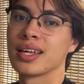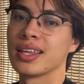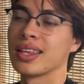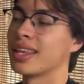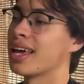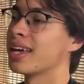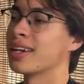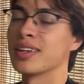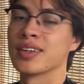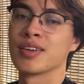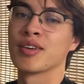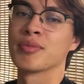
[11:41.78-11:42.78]

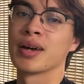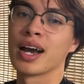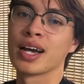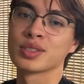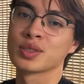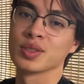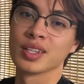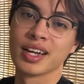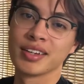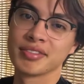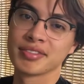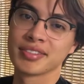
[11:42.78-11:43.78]
end of my high school
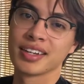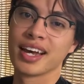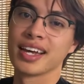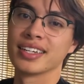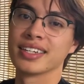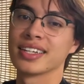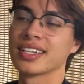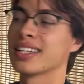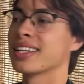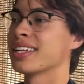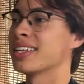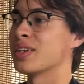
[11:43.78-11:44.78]
life and
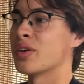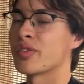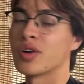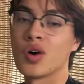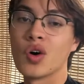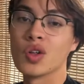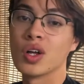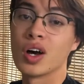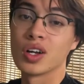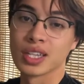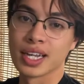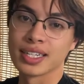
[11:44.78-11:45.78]
the overall
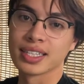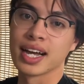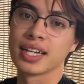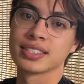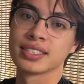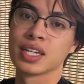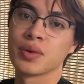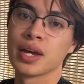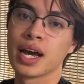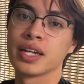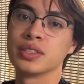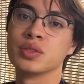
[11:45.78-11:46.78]
online classes that we
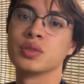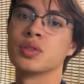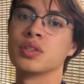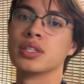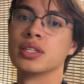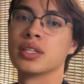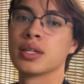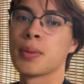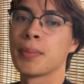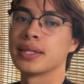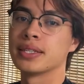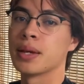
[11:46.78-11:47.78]
had due to the
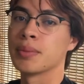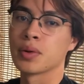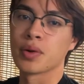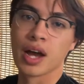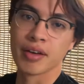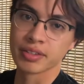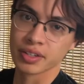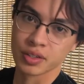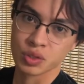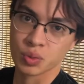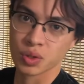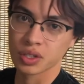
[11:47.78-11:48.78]
pandemic we're having in
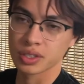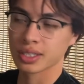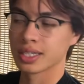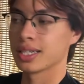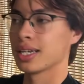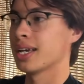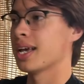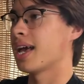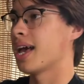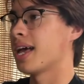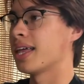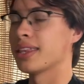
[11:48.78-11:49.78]
this world
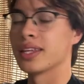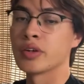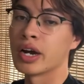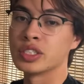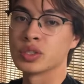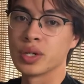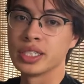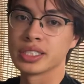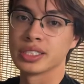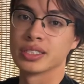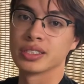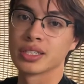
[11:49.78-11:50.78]
and the
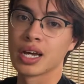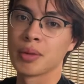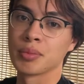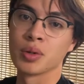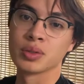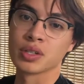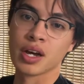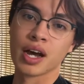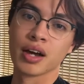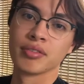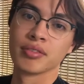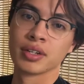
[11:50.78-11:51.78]
graduation I'm going to
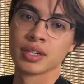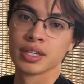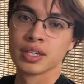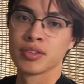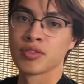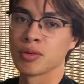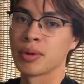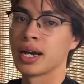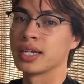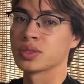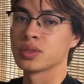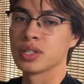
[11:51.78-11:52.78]
have for my
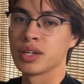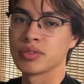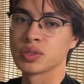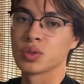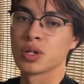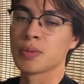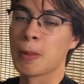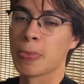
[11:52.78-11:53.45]
high school life as well.